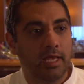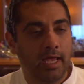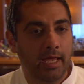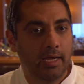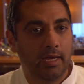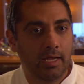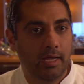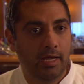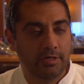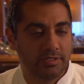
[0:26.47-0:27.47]
and
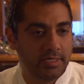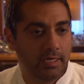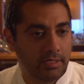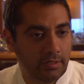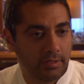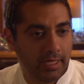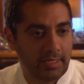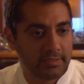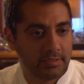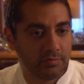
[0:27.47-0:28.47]
understanding your
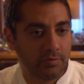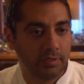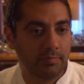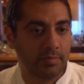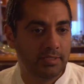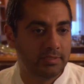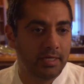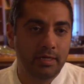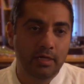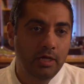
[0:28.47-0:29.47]
guests really means
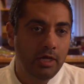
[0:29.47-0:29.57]
that